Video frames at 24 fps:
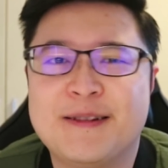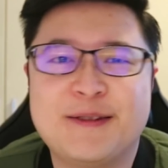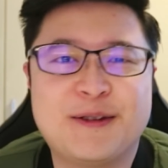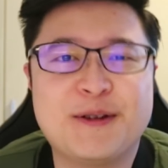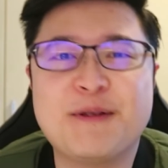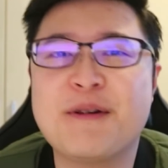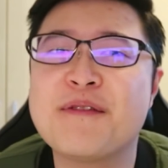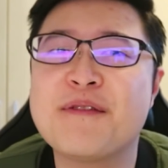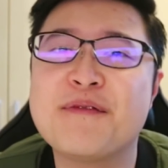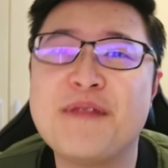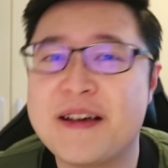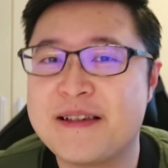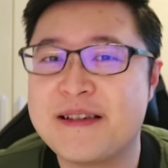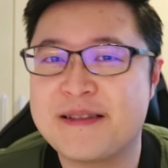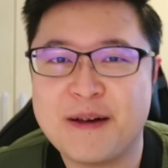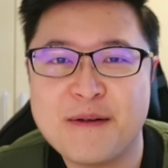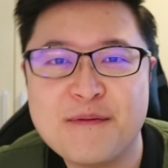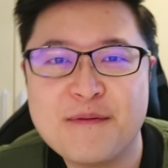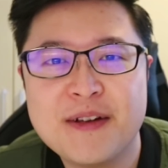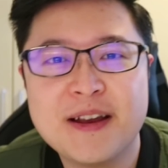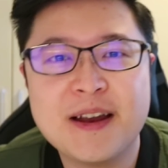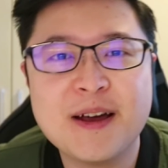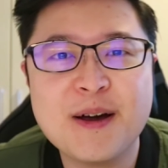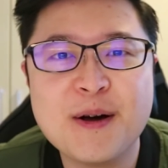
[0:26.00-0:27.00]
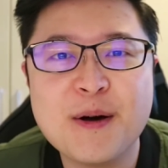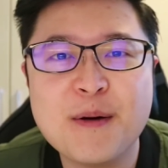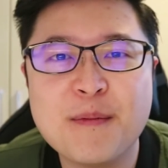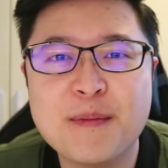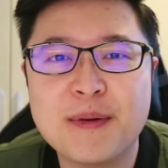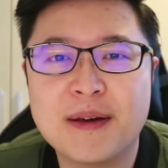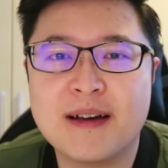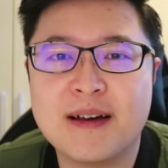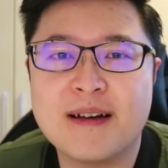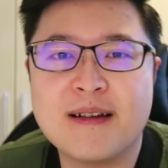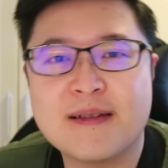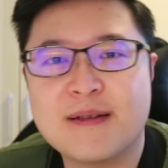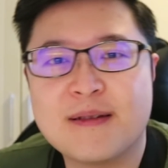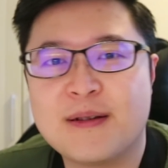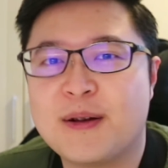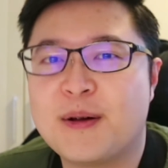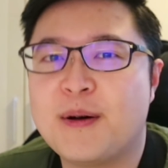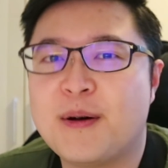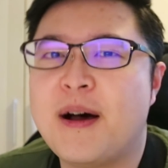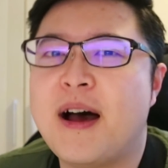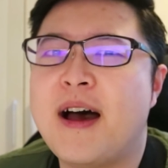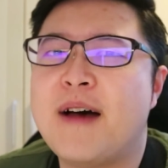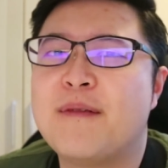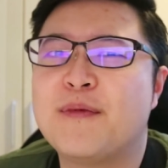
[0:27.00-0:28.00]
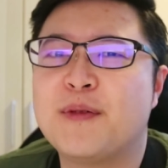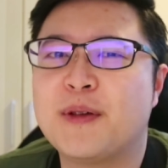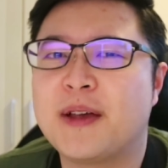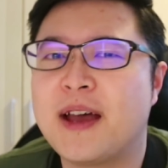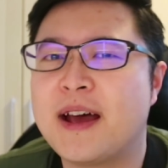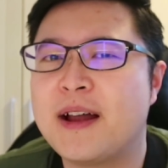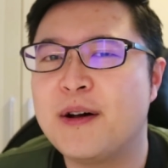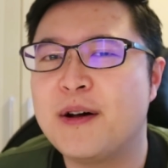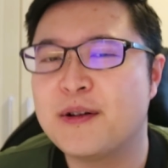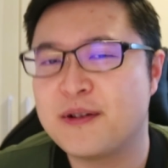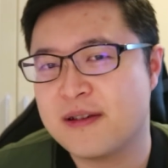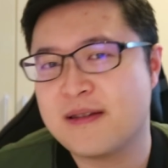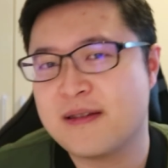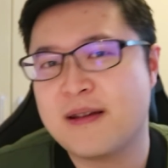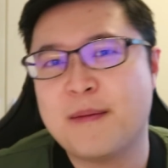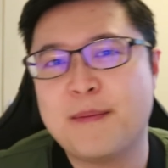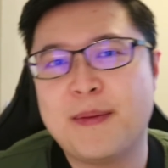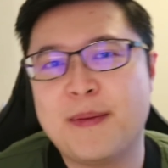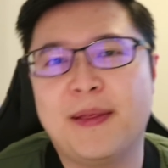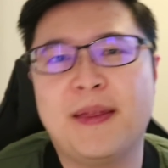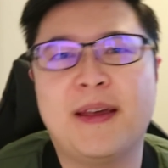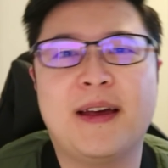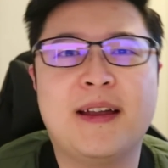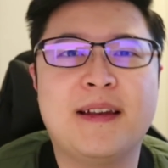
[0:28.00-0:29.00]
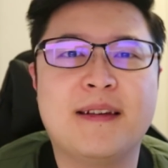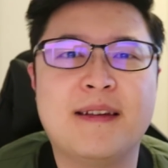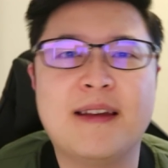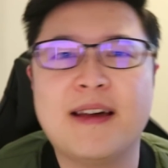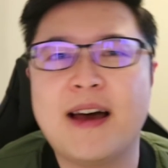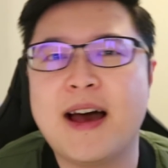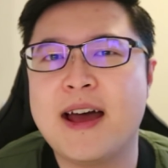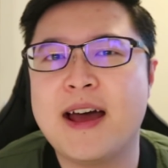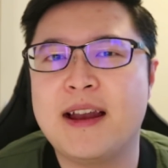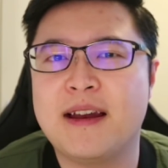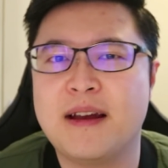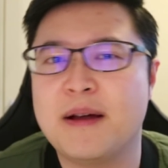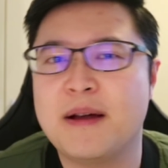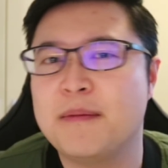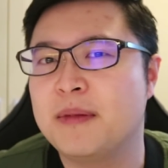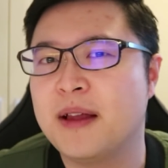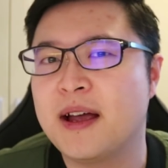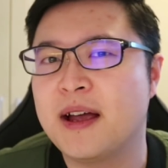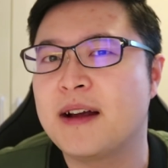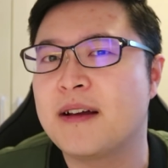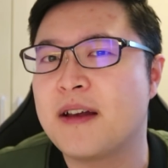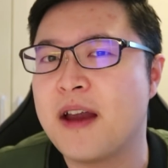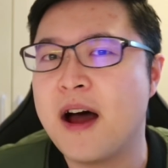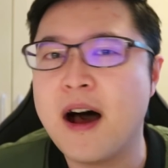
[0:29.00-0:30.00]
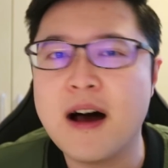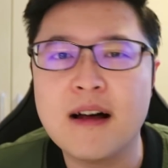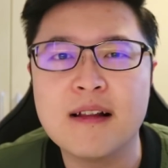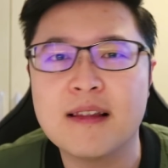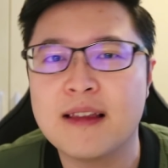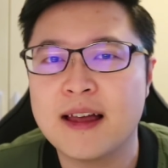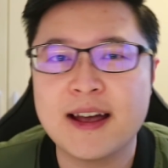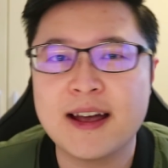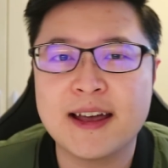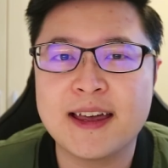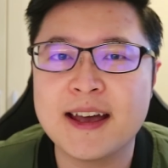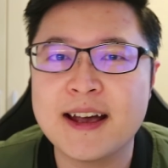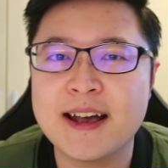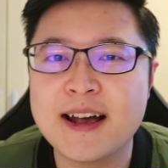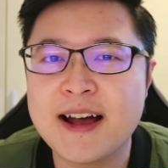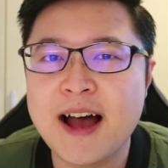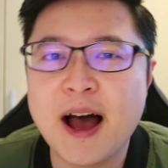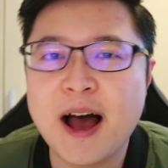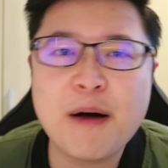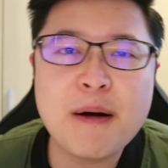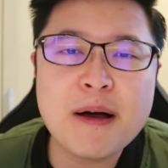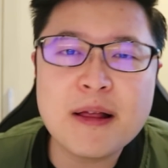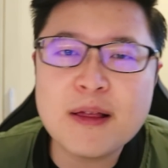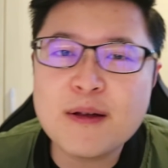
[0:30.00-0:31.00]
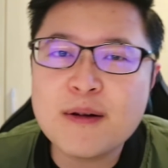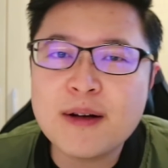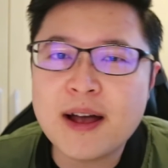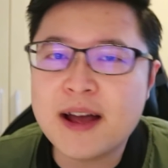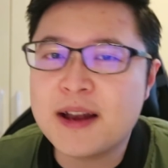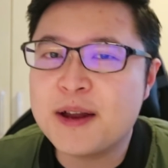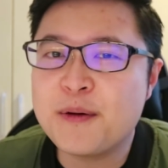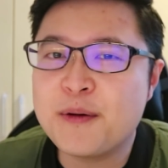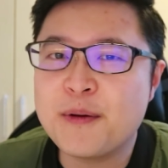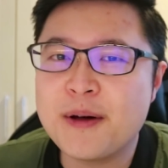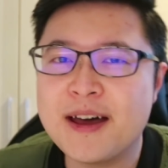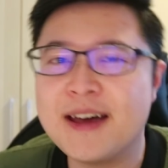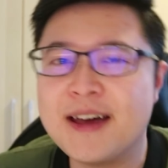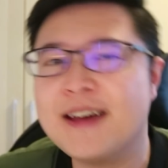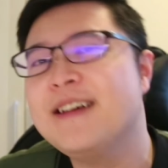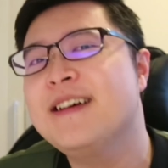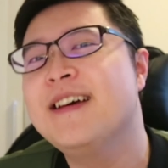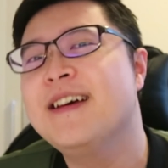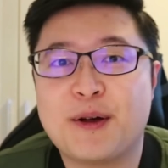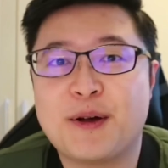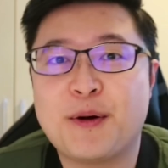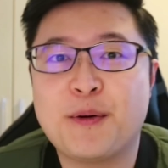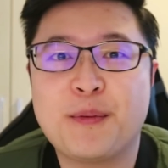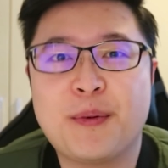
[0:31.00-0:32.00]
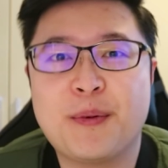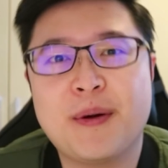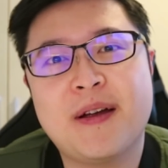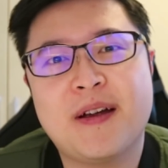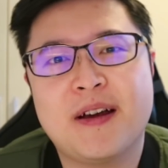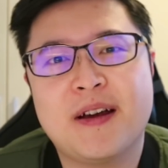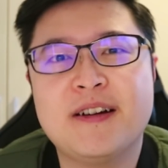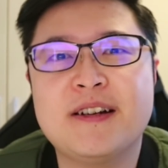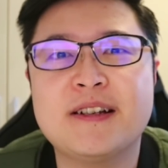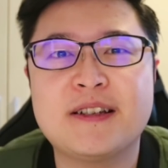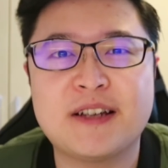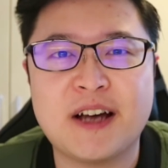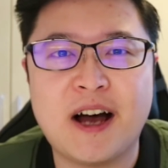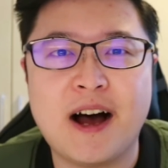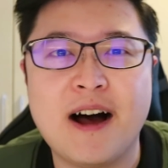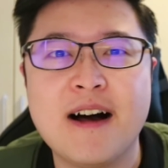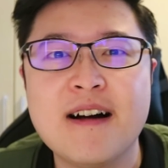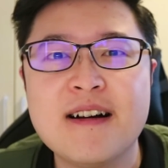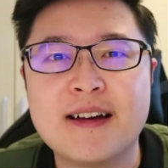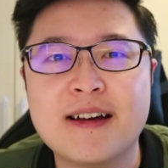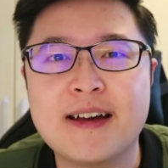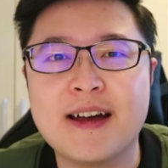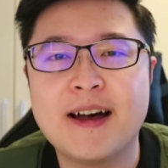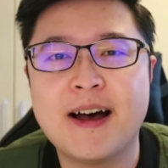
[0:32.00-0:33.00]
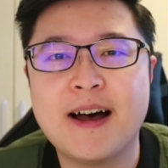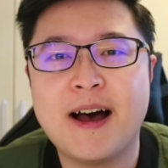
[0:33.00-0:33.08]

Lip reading: doing facecam video because I have to get all this up, and then I ended up like not liking how I look anyway. So we're here to talk.